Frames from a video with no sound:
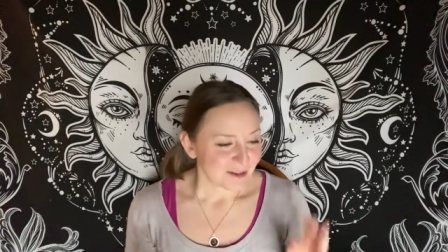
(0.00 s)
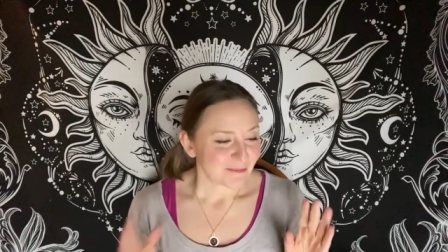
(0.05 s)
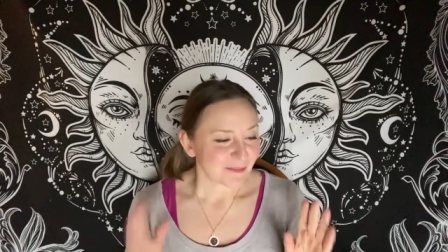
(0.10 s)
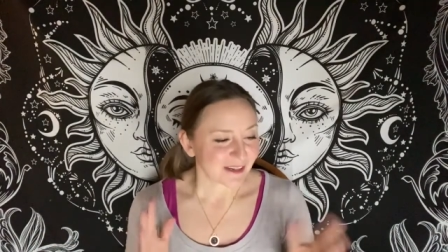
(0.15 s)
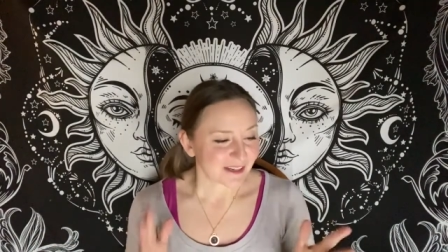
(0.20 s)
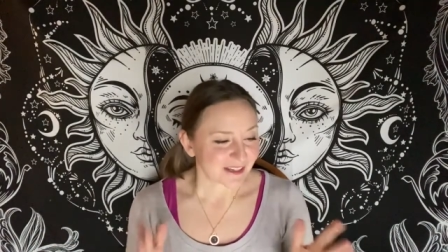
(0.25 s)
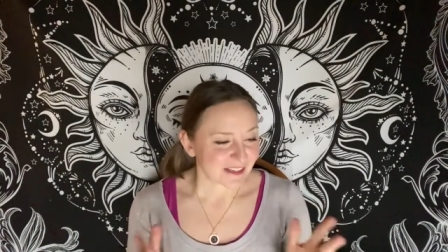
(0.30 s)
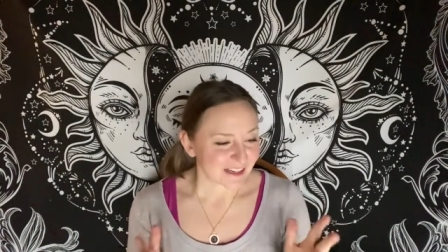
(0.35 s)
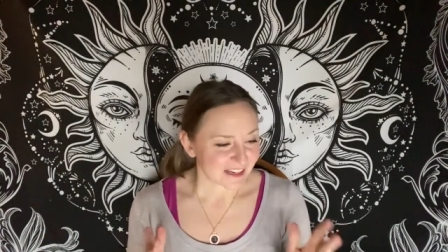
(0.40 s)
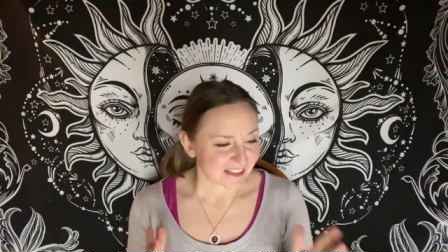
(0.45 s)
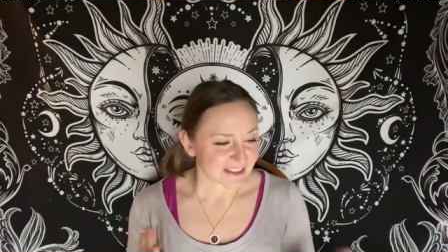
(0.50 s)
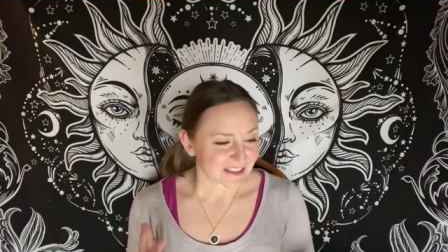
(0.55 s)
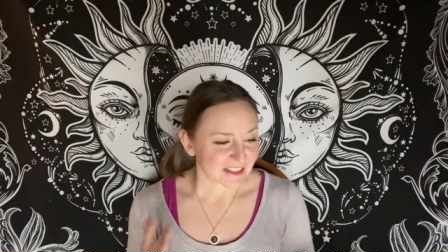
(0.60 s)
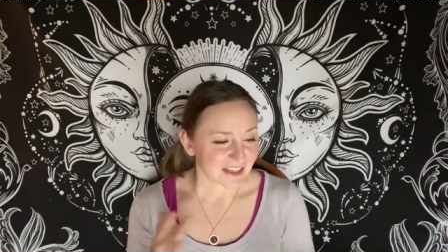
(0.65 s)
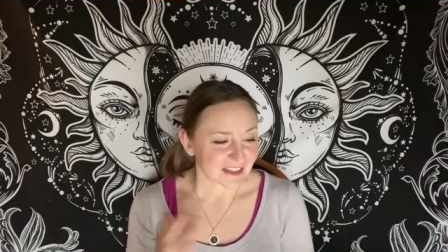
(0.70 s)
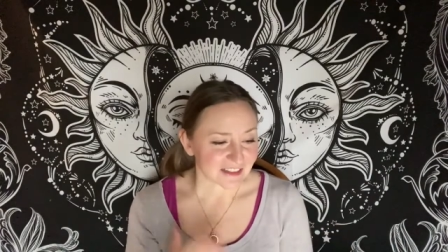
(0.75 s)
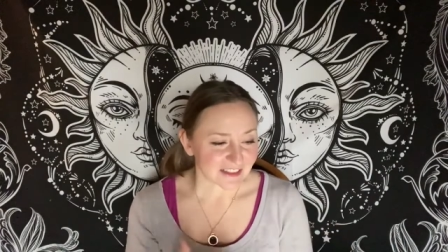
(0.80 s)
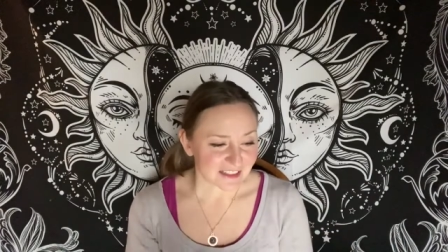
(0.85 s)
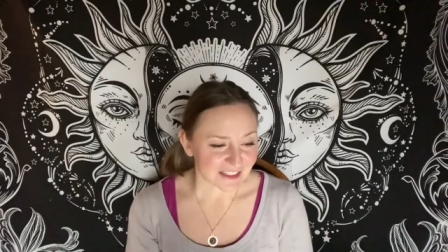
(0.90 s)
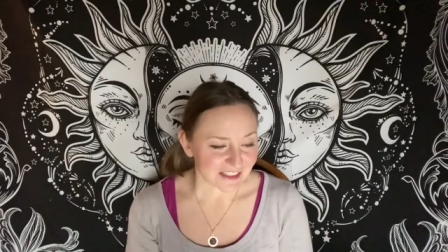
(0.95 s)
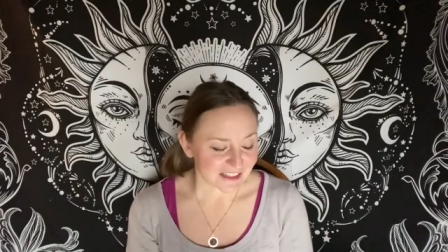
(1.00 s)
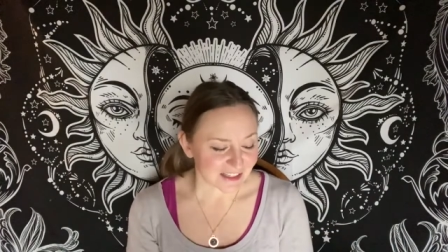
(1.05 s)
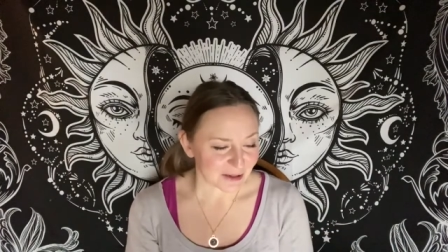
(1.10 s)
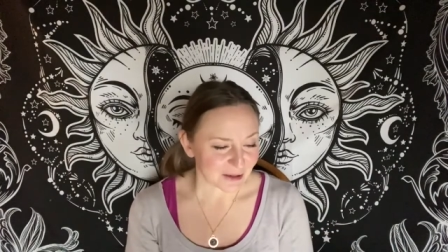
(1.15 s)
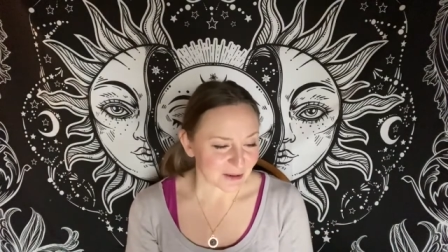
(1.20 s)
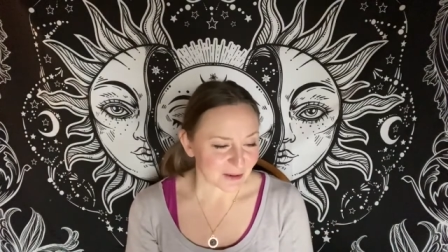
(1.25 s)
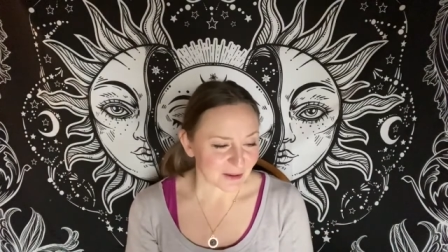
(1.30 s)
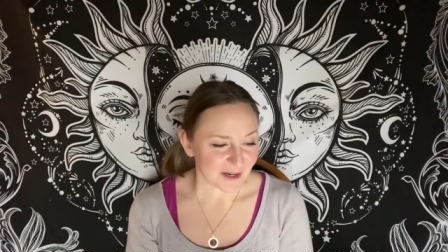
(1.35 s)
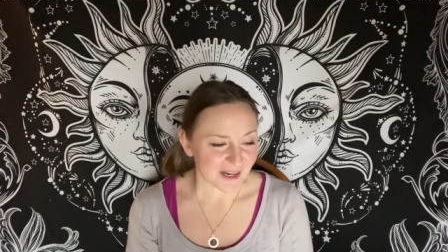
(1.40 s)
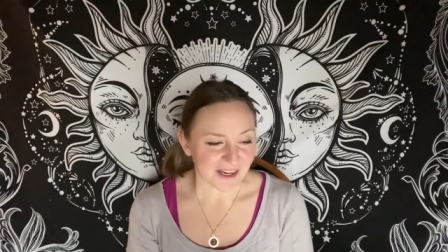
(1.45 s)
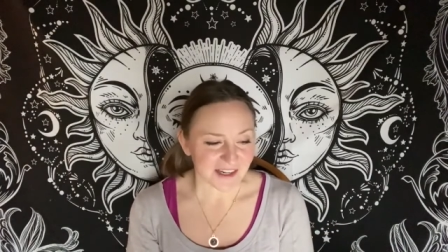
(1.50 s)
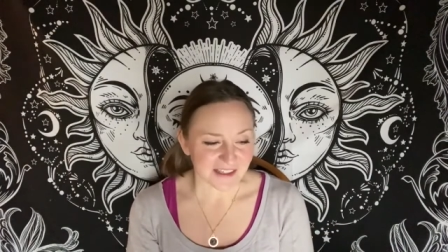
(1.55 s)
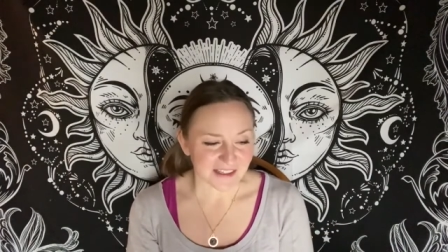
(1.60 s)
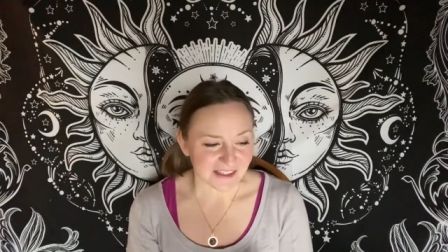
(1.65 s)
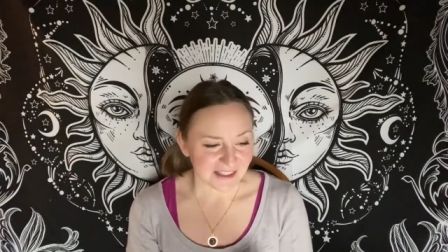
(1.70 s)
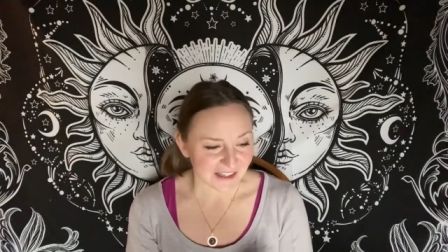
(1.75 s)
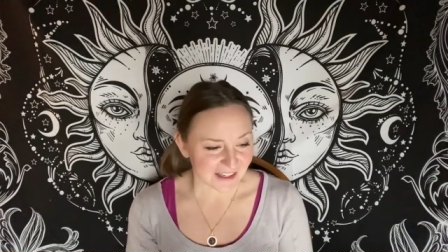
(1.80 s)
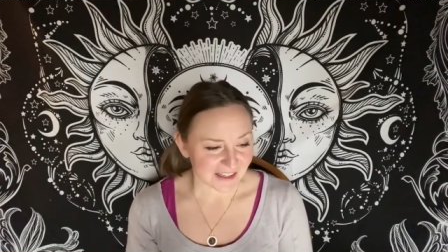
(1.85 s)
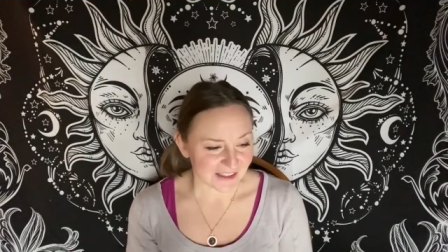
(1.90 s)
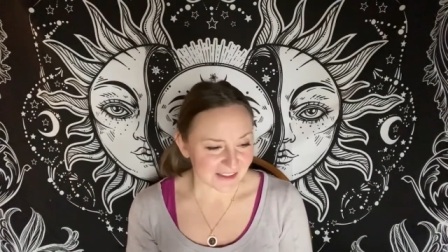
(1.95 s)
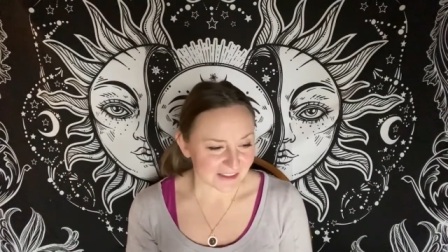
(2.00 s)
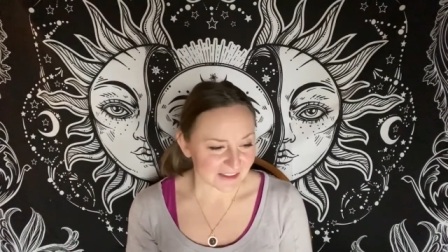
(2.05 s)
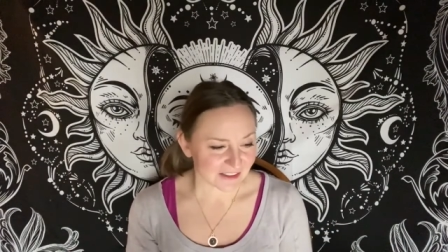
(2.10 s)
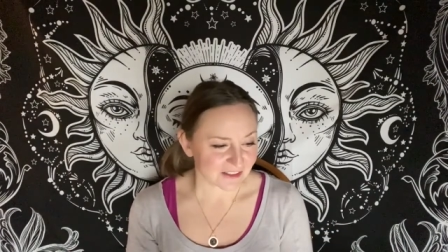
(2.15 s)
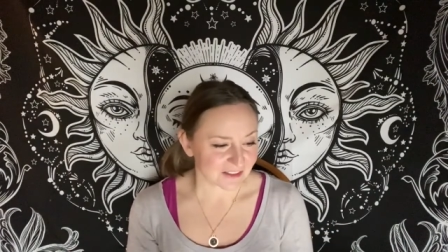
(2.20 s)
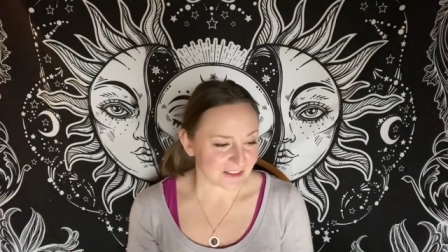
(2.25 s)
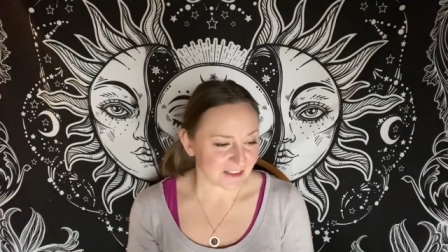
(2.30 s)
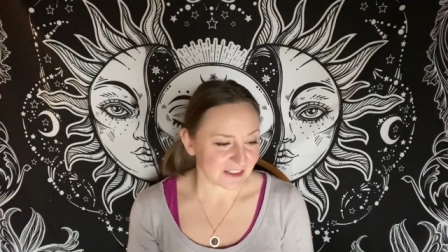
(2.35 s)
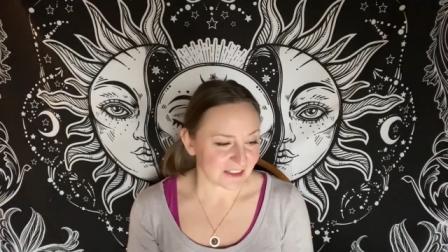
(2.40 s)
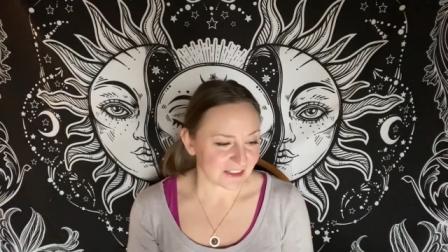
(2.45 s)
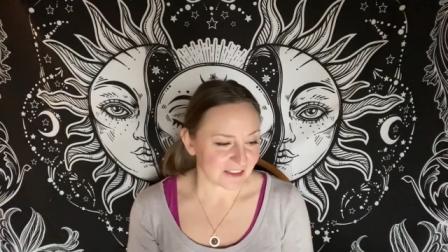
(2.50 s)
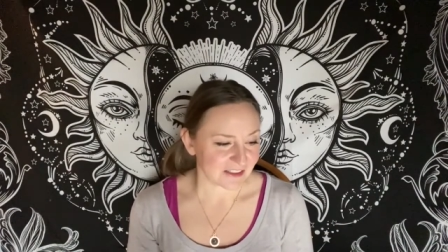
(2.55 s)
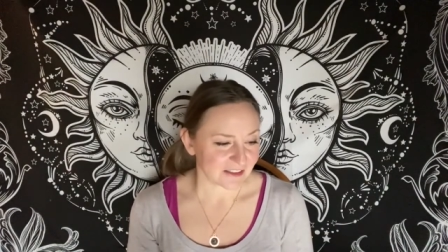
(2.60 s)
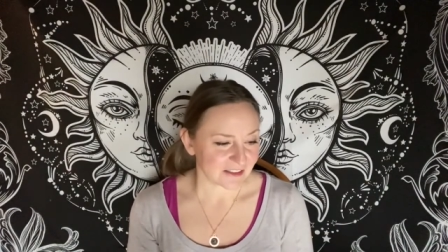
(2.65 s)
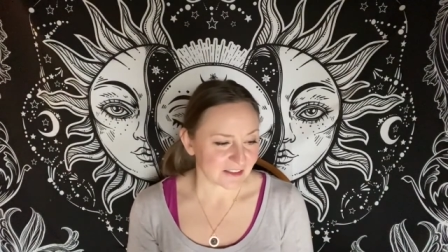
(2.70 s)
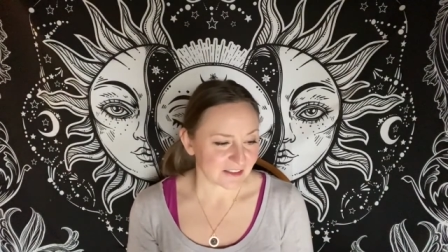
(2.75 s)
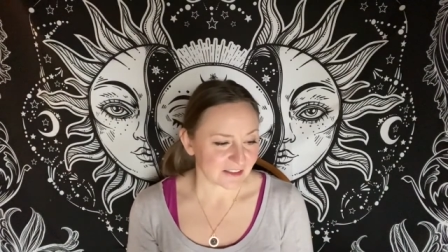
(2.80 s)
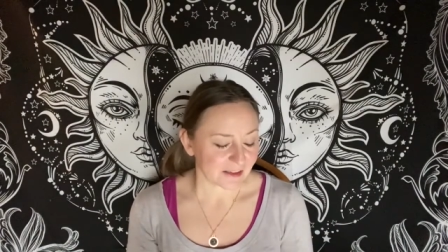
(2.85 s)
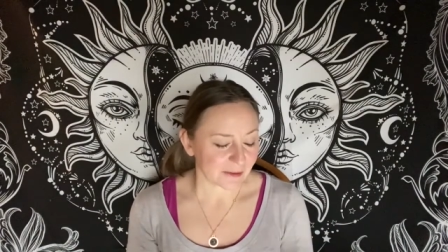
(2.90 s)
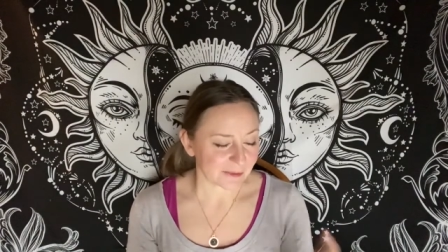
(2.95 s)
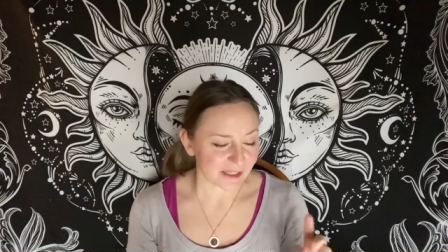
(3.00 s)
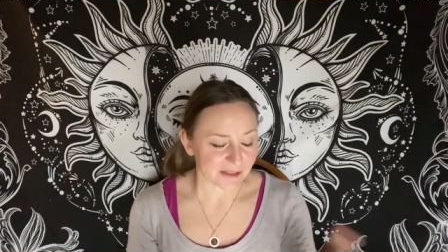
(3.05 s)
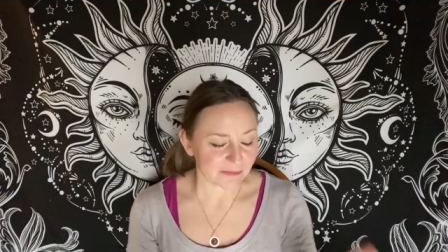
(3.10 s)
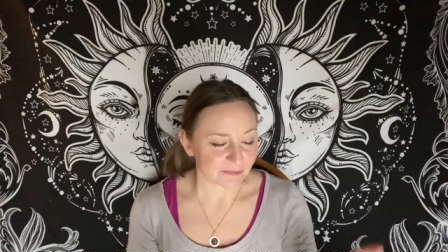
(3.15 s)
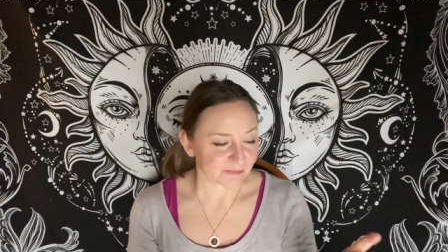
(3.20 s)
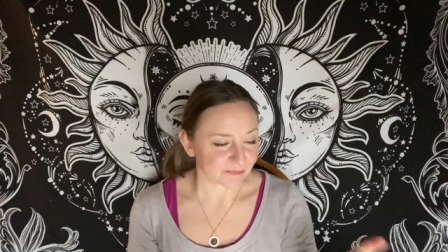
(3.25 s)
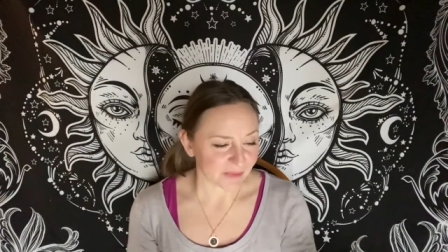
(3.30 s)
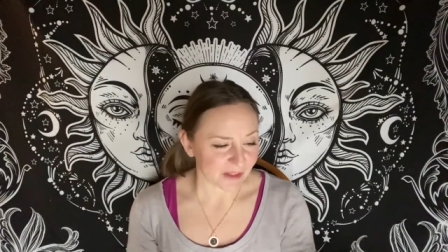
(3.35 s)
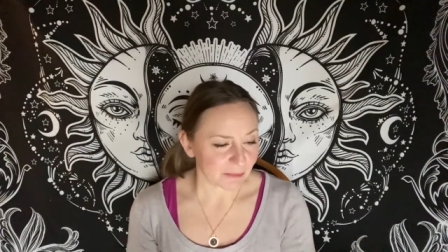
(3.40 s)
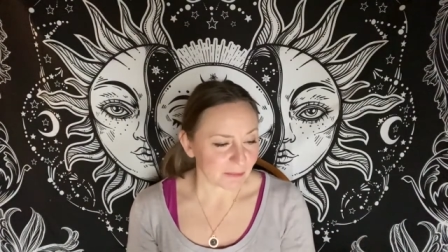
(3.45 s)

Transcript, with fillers: But yes, at Leo at nine degree, I mean,